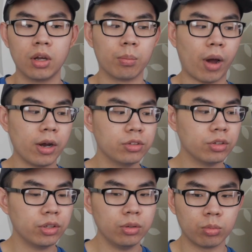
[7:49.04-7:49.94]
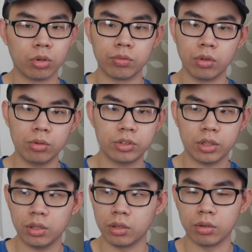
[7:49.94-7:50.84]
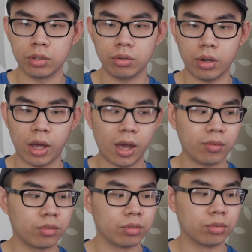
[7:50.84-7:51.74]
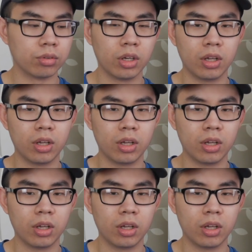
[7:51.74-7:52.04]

buyer journey with low ticket you know you don't have to